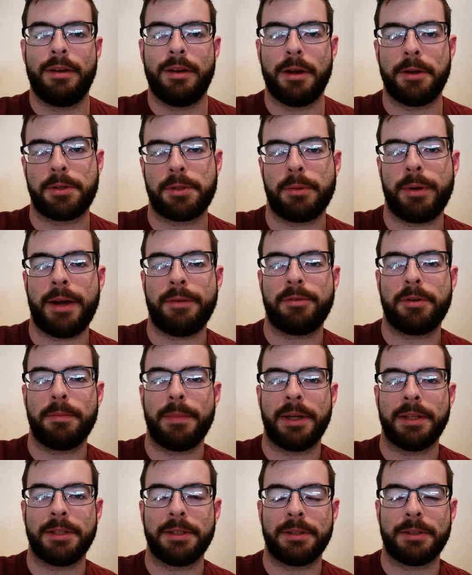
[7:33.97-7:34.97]
Alright, so after
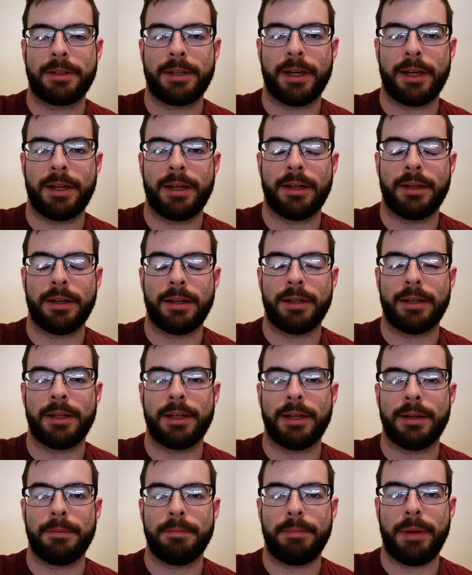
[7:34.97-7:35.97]
my little kind of
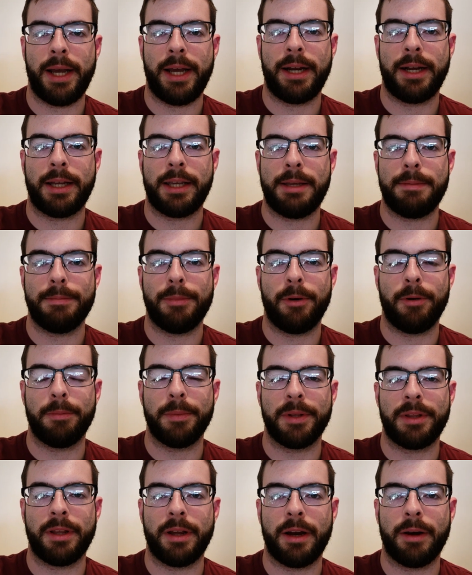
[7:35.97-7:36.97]
uh, panicky
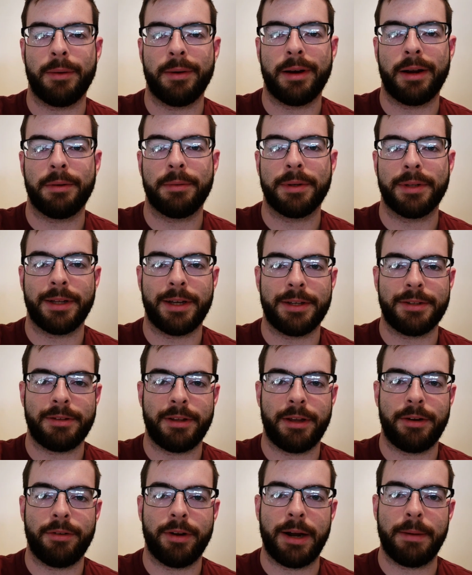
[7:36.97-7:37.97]
moment there where I realized
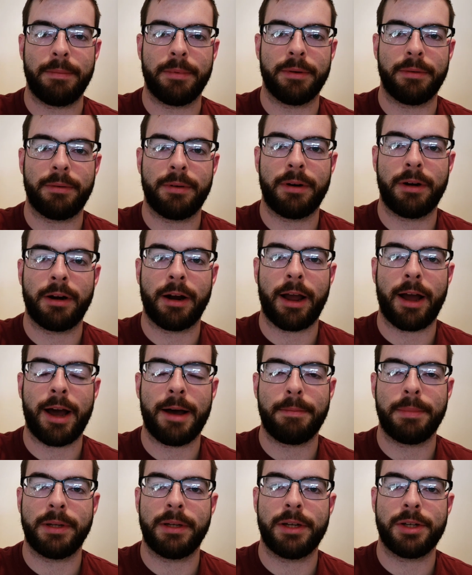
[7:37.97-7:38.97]
I dropped the wrong
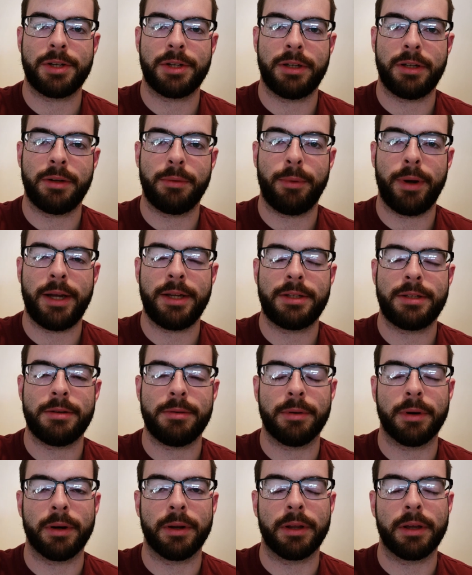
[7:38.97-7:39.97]
hop addition in way
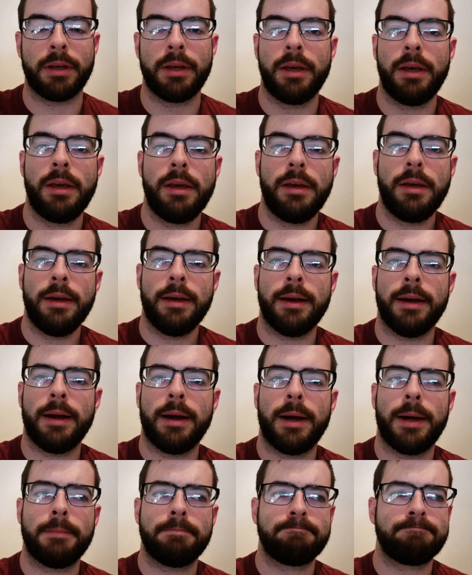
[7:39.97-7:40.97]
too early,
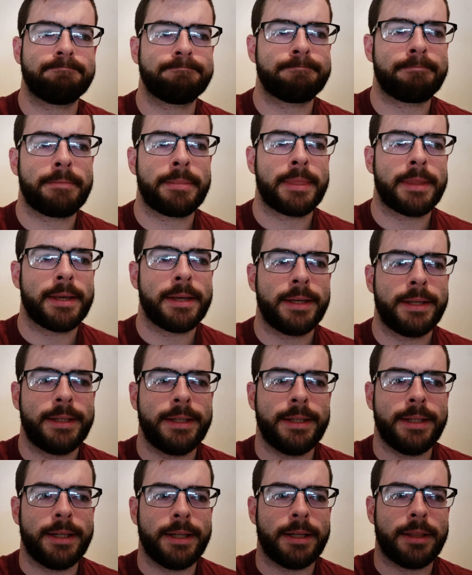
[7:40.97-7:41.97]
um,
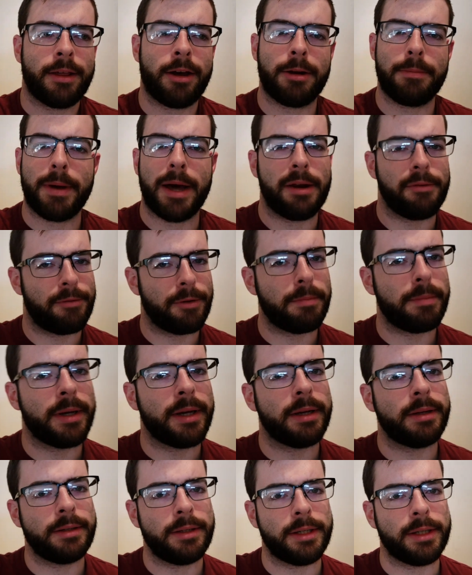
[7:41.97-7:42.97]
thought about it for a
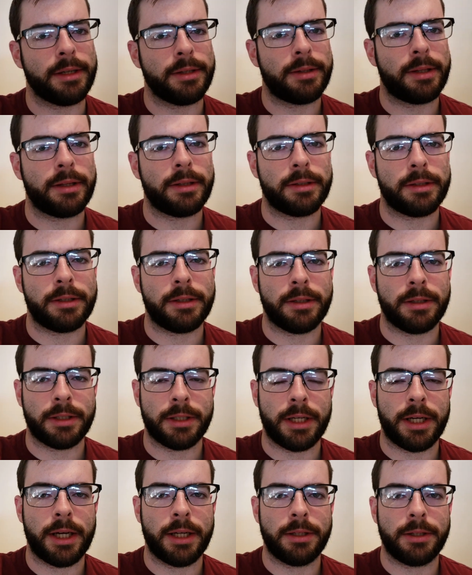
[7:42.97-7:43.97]
bit, you know, did a
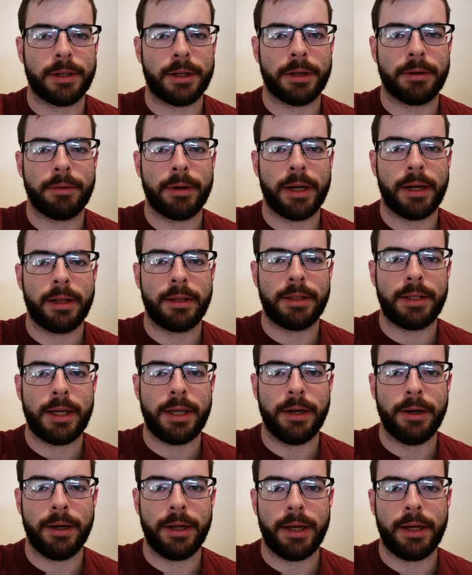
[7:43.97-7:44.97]
little uh, looking around on the
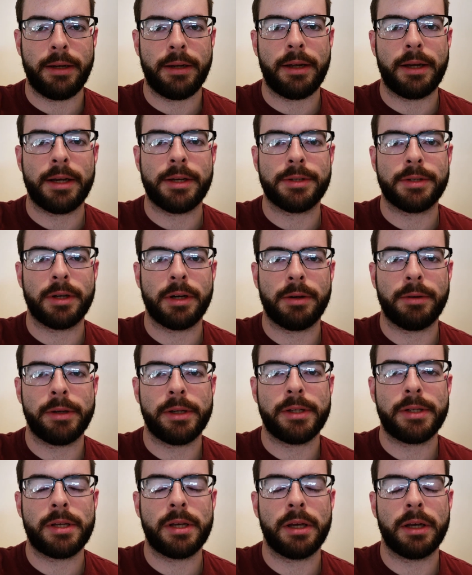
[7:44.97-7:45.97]
internet as
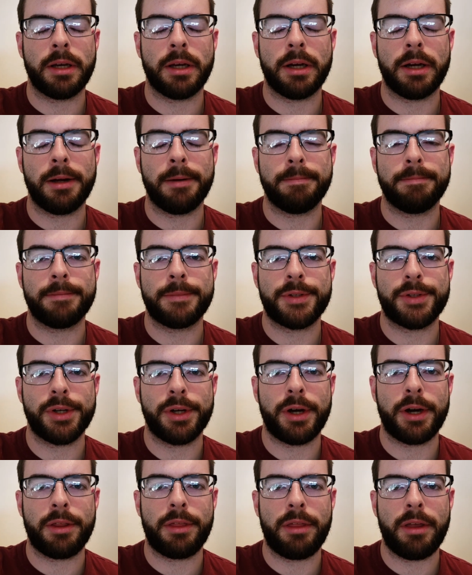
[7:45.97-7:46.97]
always. Um,
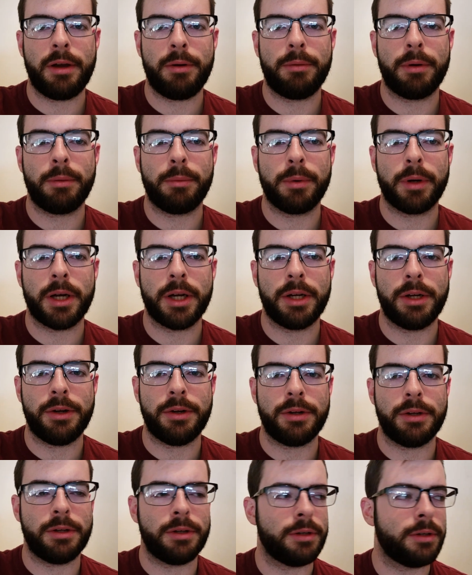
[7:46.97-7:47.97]
so I think what we're going to
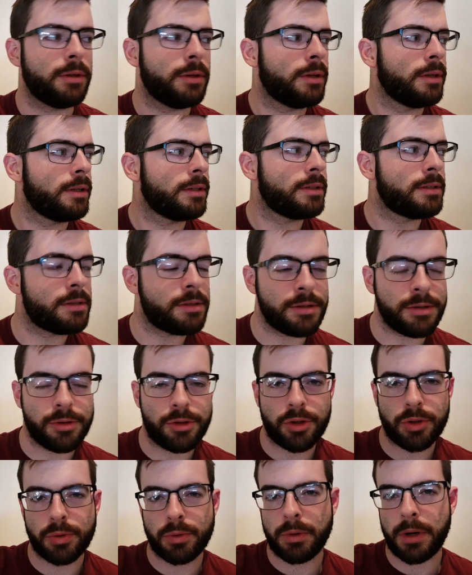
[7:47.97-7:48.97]
do to
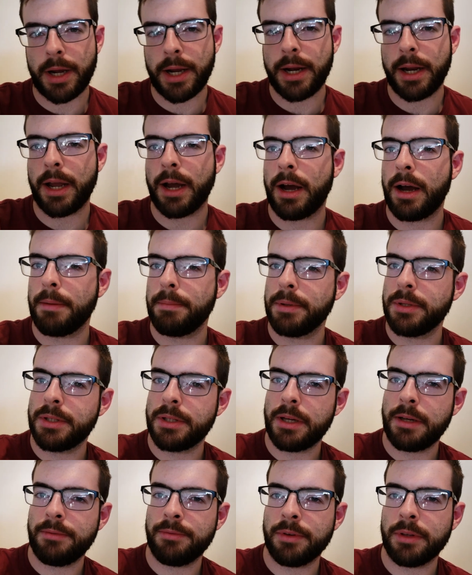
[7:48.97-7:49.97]
try and
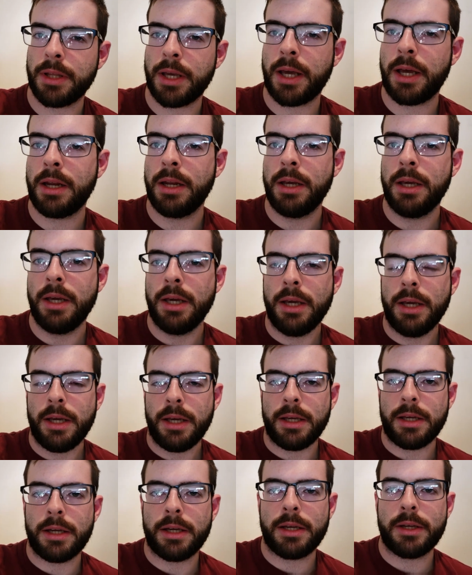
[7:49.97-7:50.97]
compensate for that
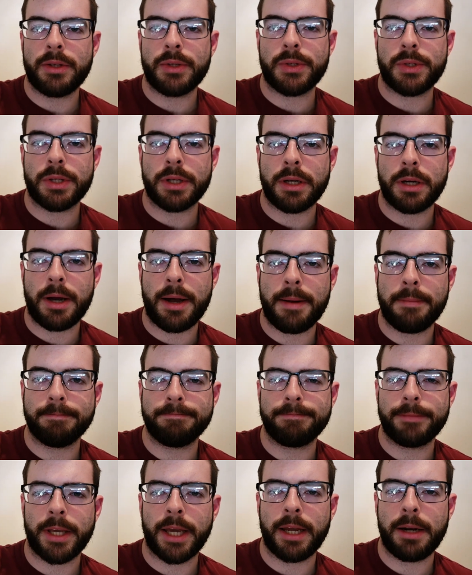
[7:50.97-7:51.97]
is um,
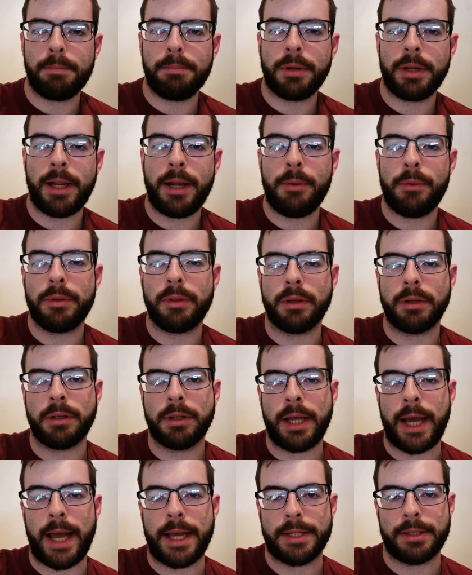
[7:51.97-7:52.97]
kind of play with the
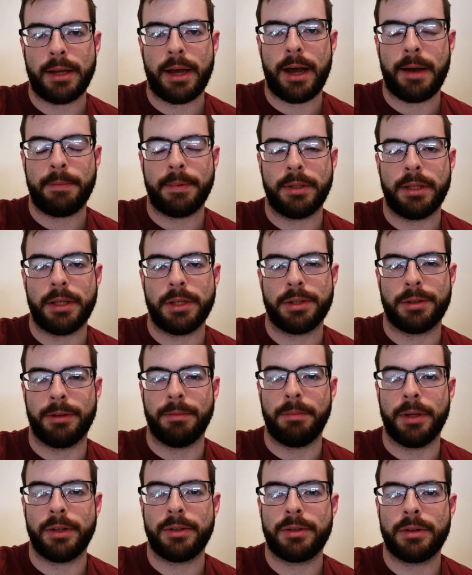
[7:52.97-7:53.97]
last hop addition a
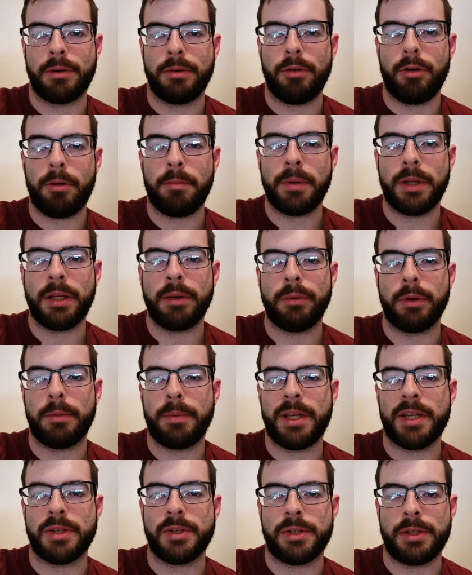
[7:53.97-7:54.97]
bit. So normally it would
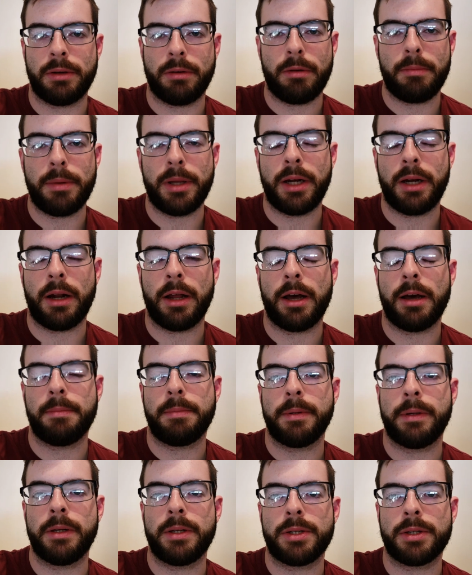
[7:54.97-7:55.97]
be a zero minute
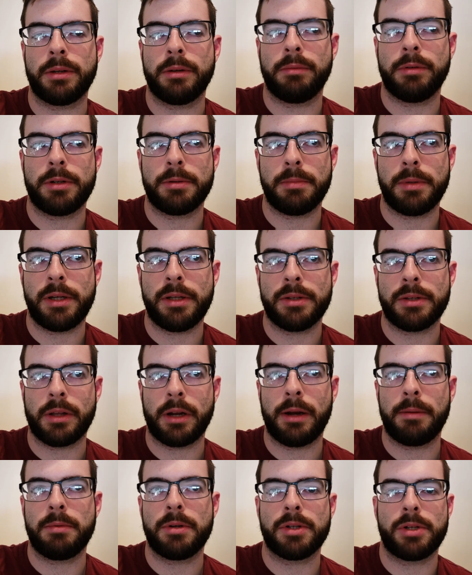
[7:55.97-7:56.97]
hop addition, which means
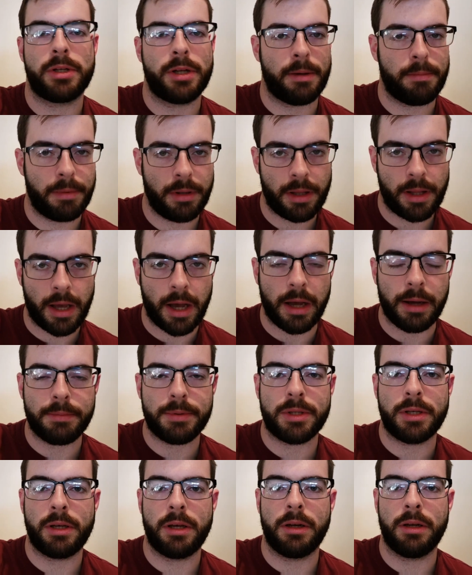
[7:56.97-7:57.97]
that I'm just dumping the
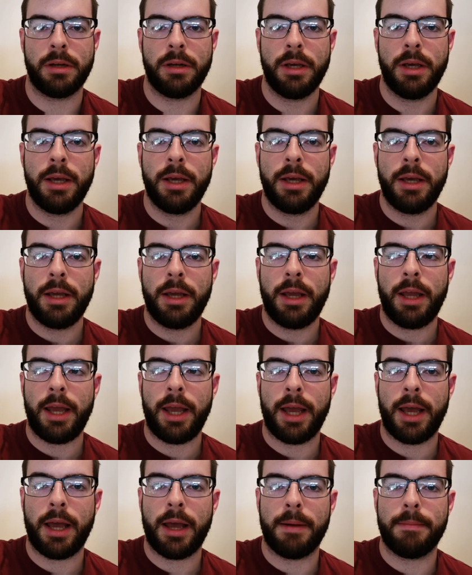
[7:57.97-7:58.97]
hops in
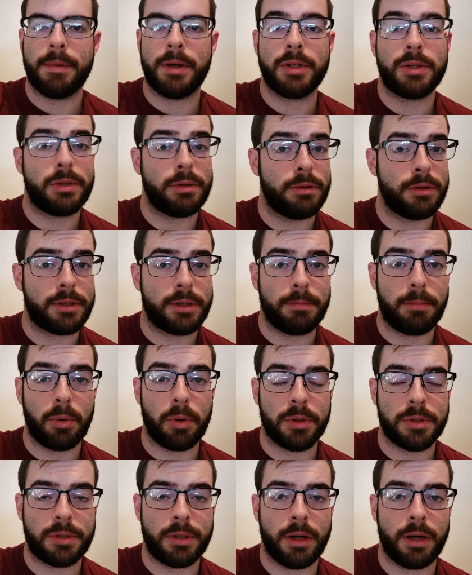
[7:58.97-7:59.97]
um, as soon as the boil's